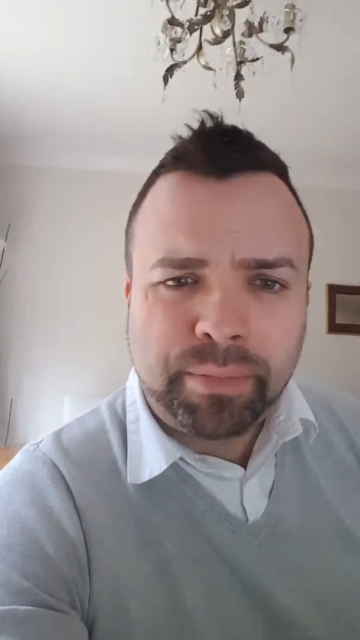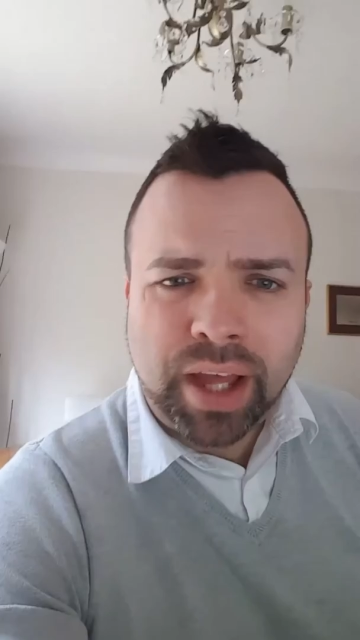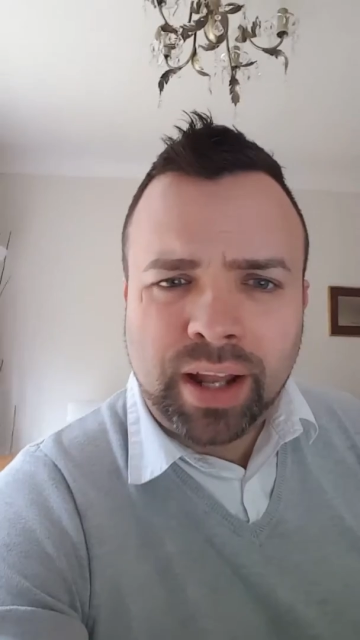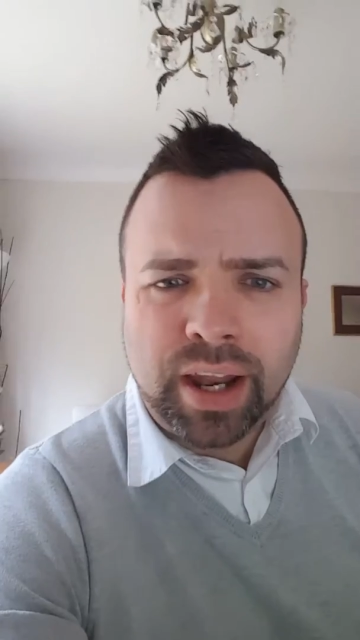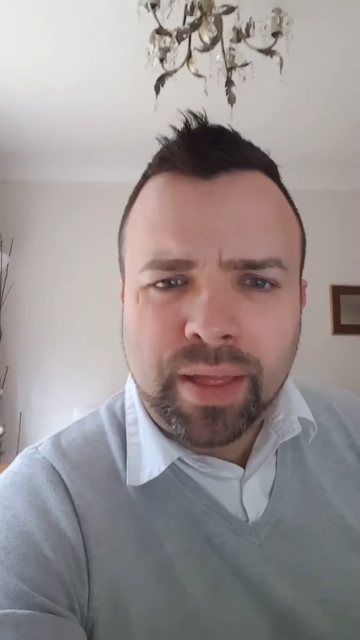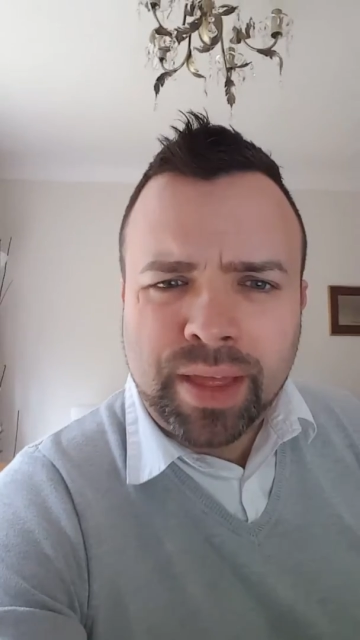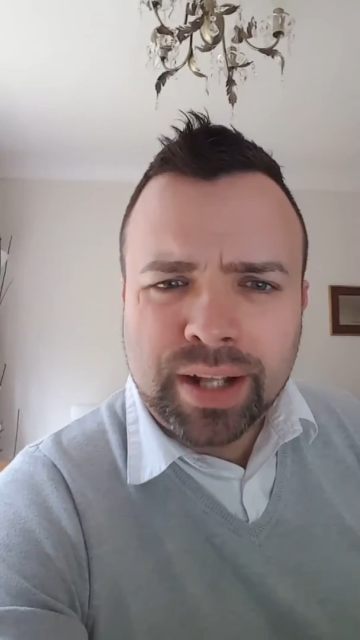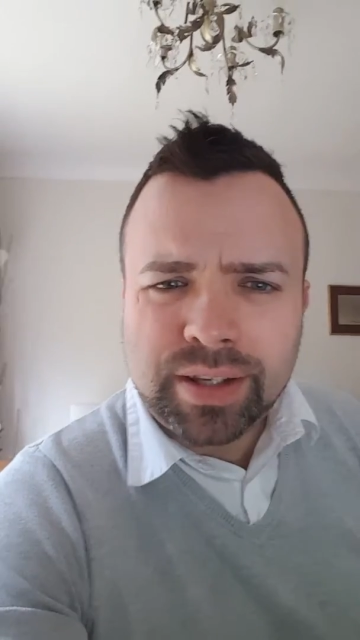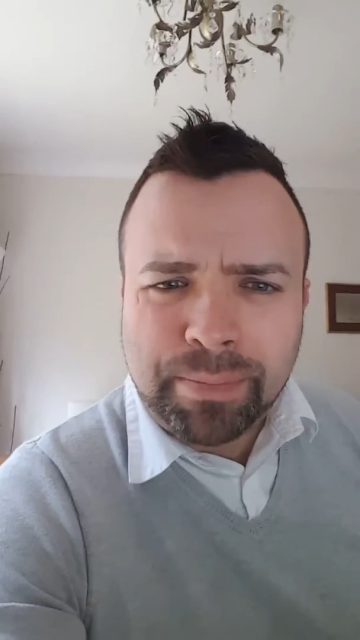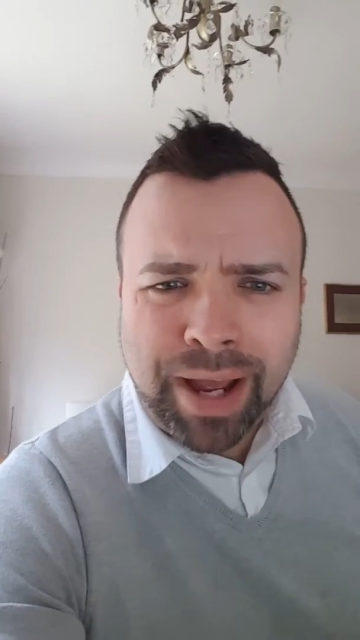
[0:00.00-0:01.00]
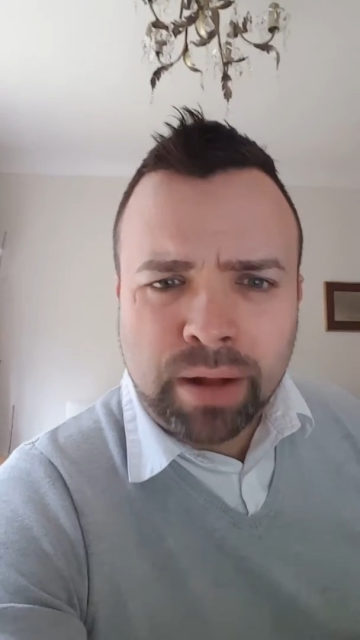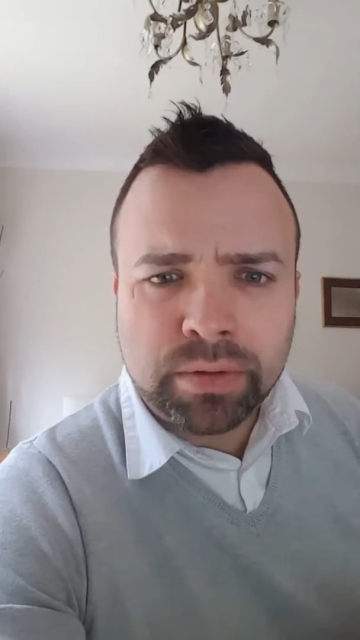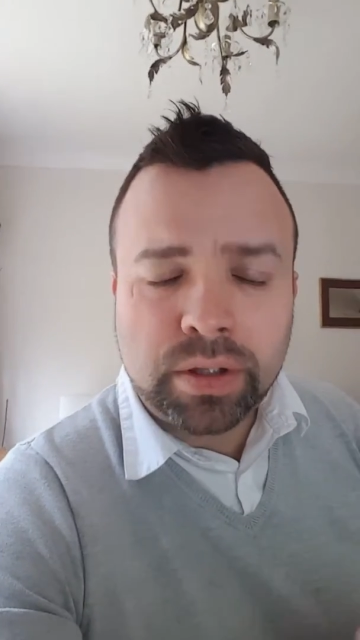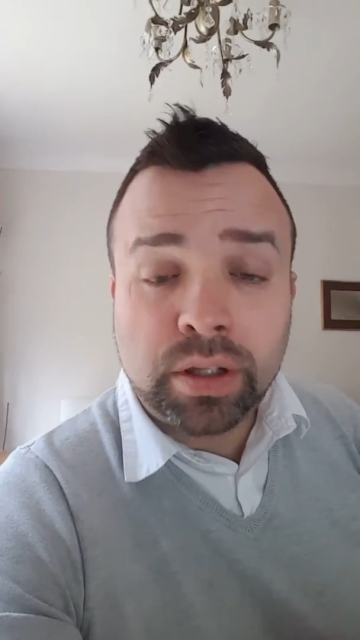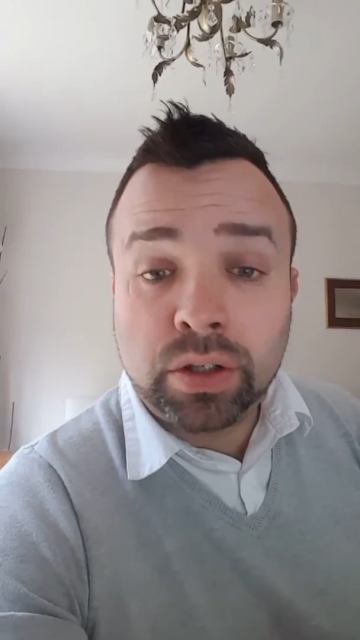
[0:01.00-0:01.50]
And that's
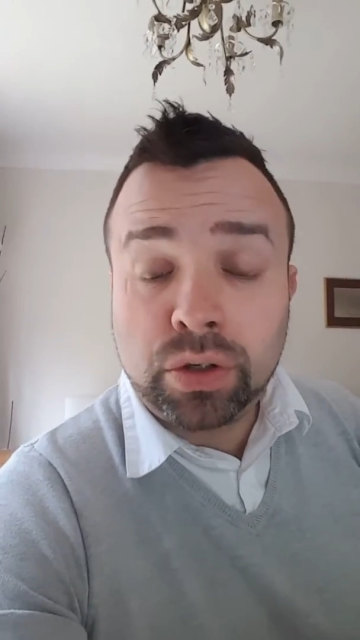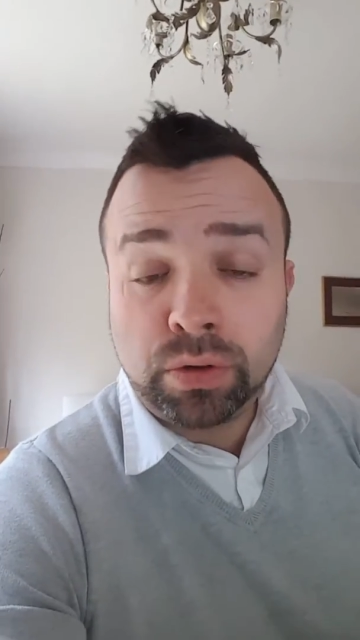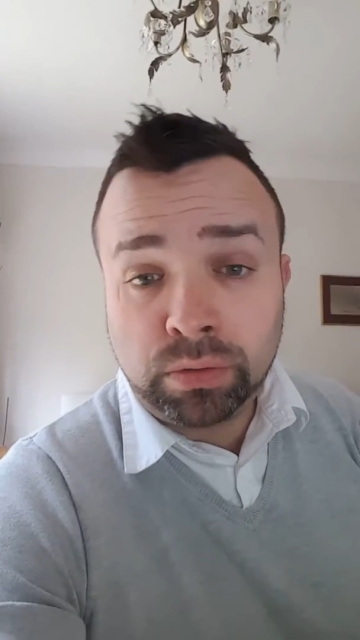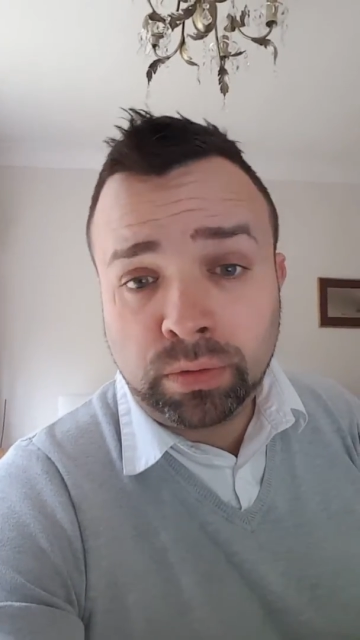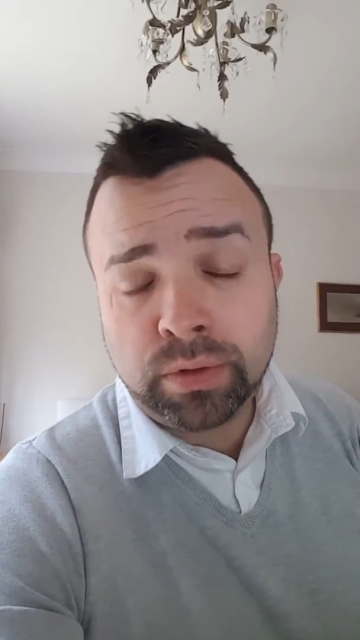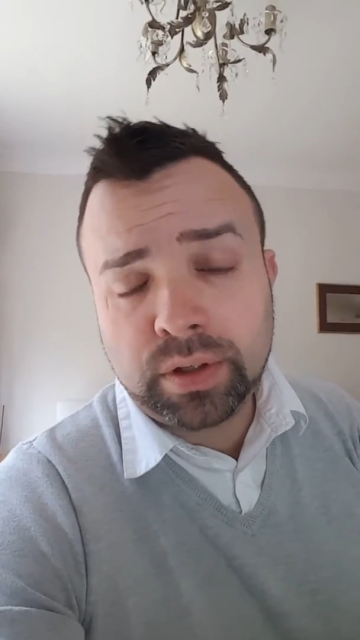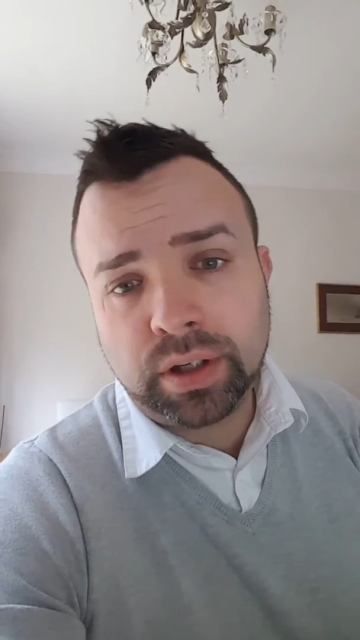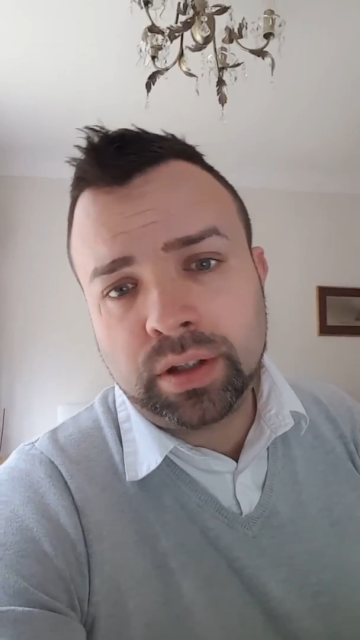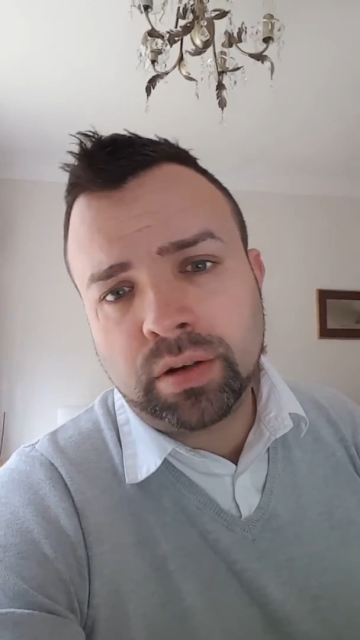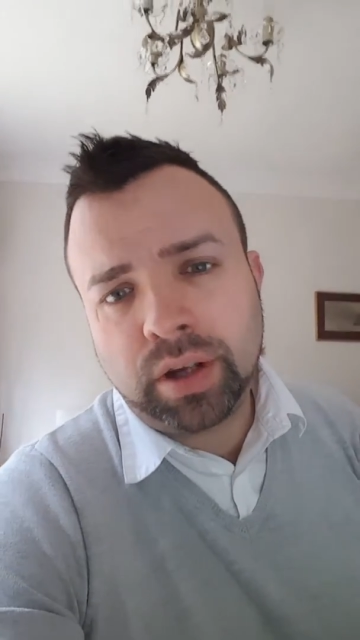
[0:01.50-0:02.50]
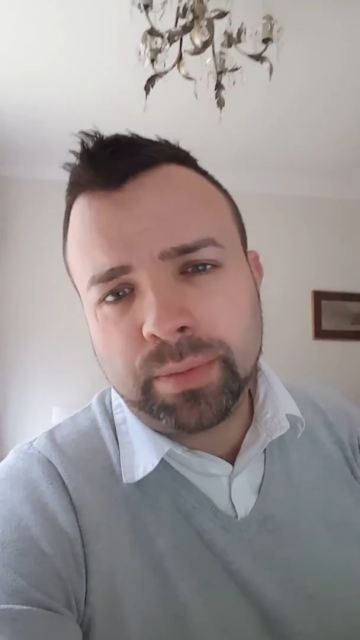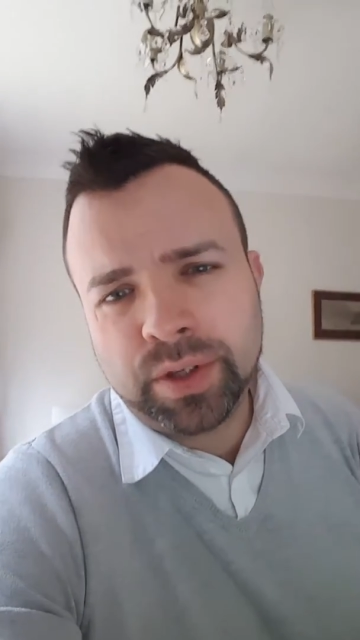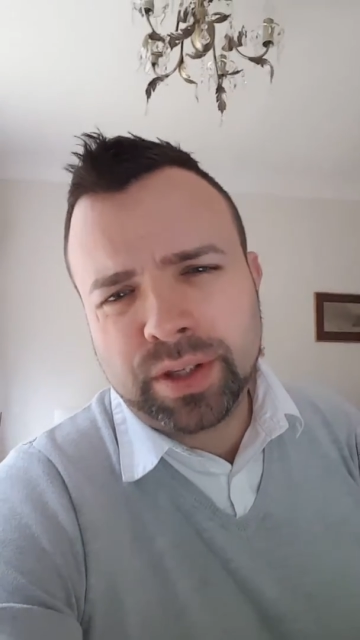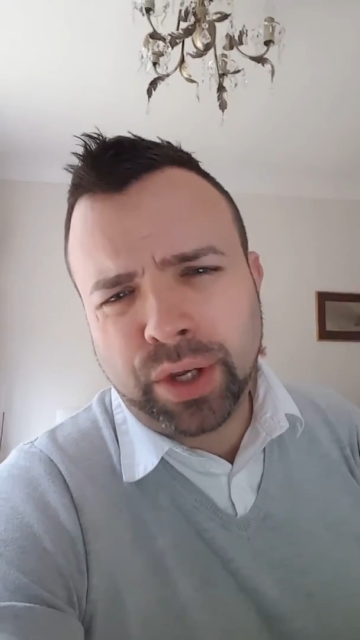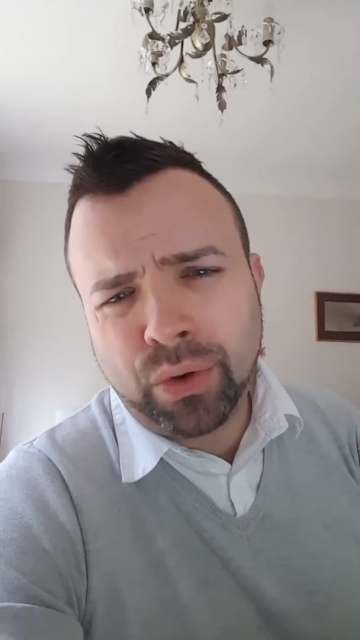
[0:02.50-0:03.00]
about the tools and documents that